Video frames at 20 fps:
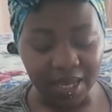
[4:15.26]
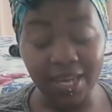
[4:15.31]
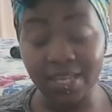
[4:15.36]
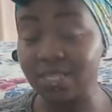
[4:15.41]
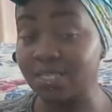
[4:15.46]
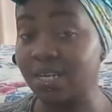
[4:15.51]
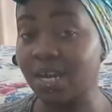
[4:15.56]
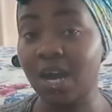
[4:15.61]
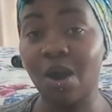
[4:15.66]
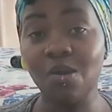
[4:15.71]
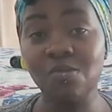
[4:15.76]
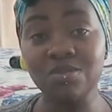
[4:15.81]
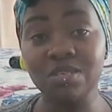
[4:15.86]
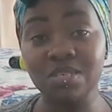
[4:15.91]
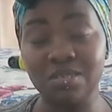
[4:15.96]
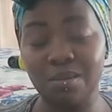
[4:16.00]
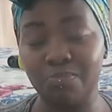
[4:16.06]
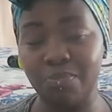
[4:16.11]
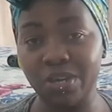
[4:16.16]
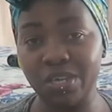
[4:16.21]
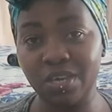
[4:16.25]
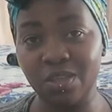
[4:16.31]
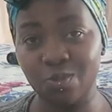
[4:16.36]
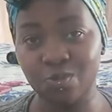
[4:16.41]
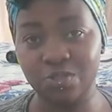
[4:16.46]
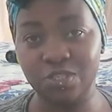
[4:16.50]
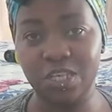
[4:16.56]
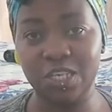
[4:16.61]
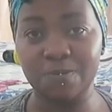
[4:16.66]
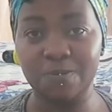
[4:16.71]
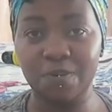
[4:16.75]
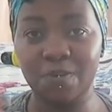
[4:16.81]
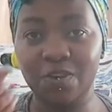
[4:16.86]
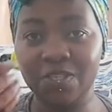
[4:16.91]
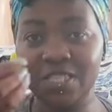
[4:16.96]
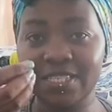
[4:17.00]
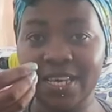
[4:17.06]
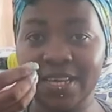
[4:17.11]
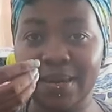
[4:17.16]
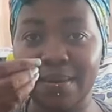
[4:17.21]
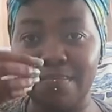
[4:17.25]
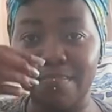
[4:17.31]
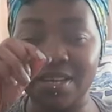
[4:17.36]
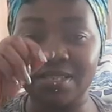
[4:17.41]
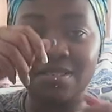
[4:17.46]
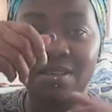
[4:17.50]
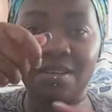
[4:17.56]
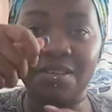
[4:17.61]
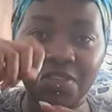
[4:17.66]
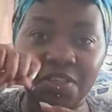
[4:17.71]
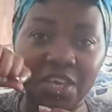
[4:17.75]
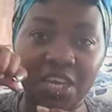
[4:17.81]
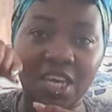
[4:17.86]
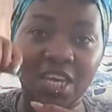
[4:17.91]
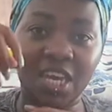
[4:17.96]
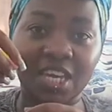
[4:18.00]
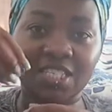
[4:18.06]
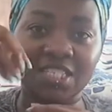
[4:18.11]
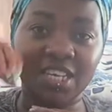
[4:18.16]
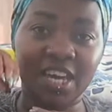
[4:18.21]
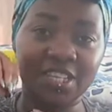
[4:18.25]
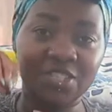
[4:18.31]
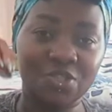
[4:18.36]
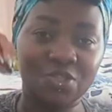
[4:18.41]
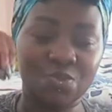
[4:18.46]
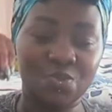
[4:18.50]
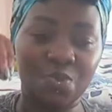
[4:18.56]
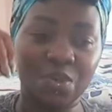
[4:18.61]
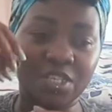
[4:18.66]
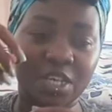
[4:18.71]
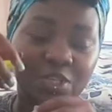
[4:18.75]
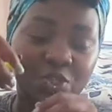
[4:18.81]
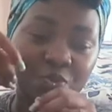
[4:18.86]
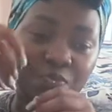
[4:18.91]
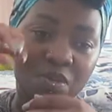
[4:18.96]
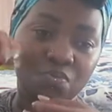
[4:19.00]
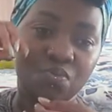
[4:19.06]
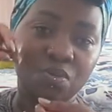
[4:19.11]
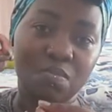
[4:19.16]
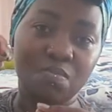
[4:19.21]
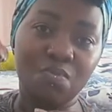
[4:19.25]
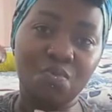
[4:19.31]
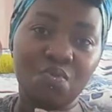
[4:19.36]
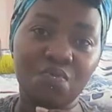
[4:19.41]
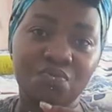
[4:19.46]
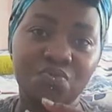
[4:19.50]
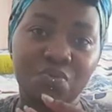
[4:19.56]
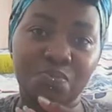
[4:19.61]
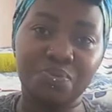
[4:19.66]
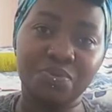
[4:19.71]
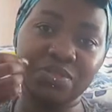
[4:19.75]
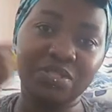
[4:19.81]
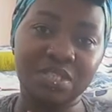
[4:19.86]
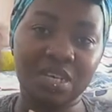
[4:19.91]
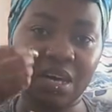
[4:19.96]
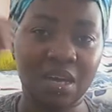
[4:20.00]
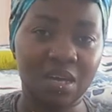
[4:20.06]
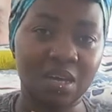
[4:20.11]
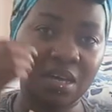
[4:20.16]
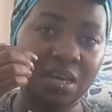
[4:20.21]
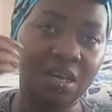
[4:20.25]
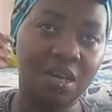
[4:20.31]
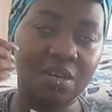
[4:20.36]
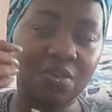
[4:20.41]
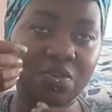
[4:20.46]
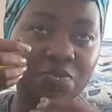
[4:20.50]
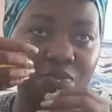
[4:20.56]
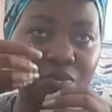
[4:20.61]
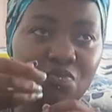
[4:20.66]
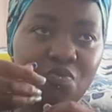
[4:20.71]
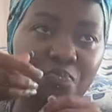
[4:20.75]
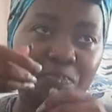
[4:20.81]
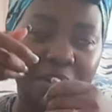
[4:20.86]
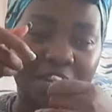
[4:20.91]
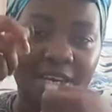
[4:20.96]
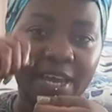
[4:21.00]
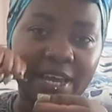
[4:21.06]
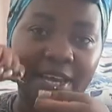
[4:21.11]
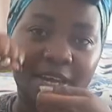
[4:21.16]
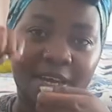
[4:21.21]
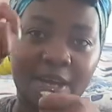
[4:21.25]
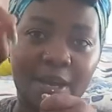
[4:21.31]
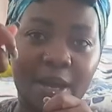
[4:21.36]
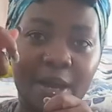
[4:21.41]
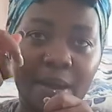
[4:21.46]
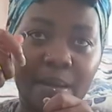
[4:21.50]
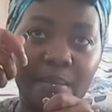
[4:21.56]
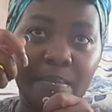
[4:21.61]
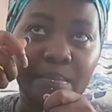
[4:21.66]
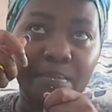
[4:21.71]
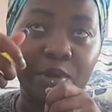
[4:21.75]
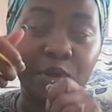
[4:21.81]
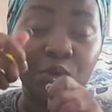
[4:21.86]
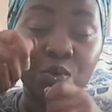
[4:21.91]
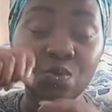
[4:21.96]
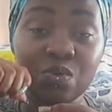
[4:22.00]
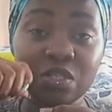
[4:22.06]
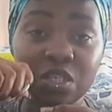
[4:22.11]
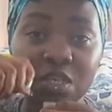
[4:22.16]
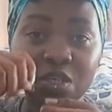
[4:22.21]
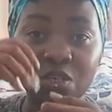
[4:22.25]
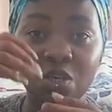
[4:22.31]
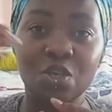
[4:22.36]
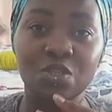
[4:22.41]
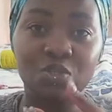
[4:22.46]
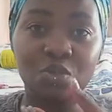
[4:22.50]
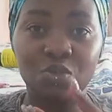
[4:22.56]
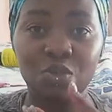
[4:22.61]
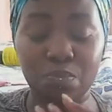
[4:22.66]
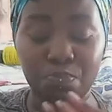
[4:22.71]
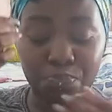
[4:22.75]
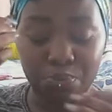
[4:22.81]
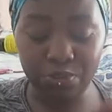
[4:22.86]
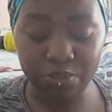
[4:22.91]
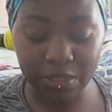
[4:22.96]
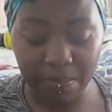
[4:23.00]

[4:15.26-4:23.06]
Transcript: and I always end up breaking those things because it's like a metal thingy attached to it that you must remove to put the not remove but like um, loosen so you can put